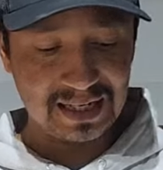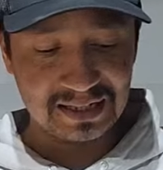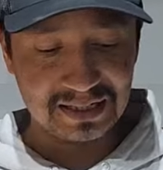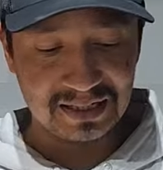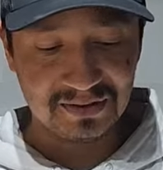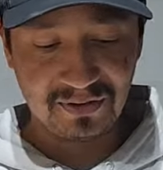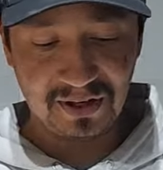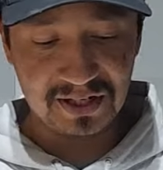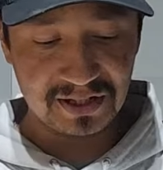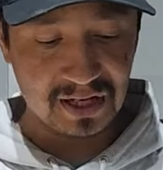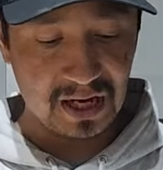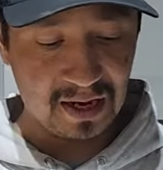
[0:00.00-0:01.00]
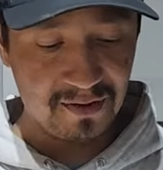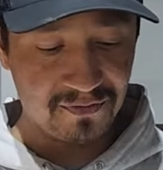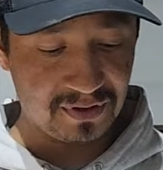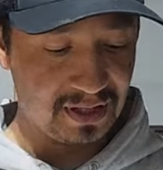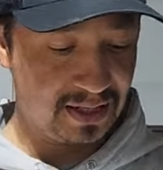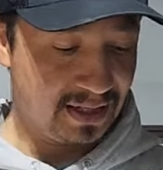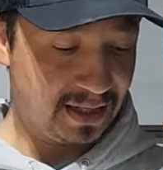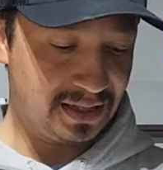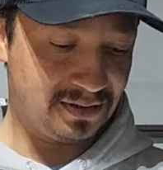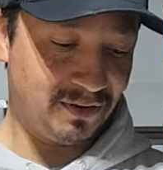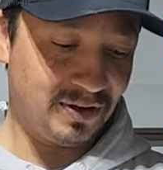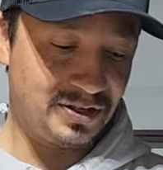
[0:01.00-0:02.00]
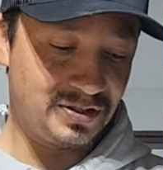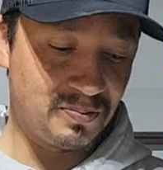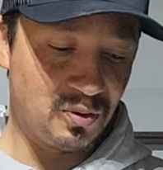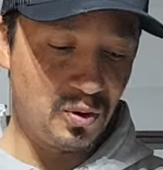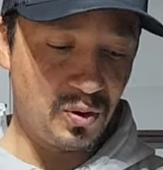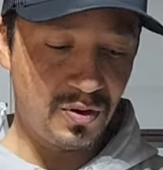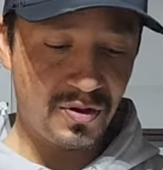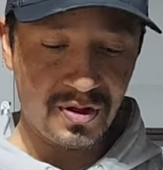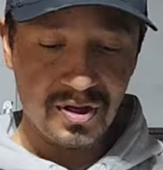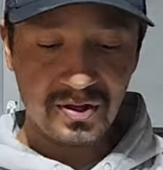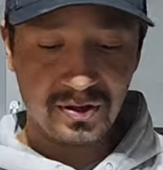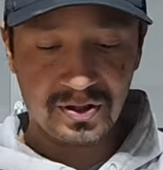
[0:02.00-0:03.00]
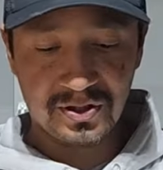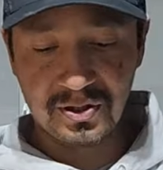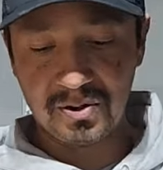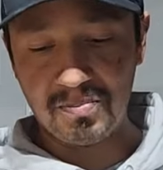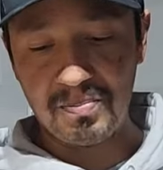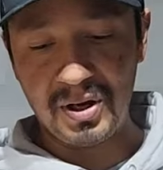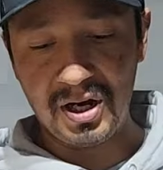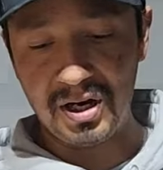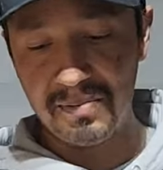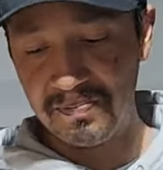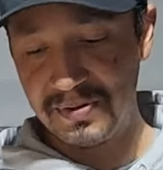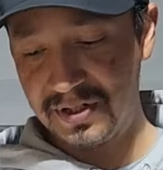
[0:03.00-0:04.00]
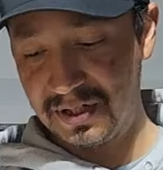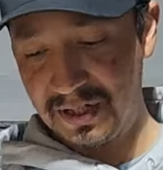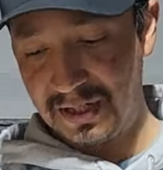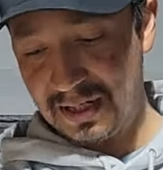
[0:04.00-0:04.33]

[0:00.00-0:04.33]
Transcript: guys, it's very soft. It's very smooth. There's no bumps.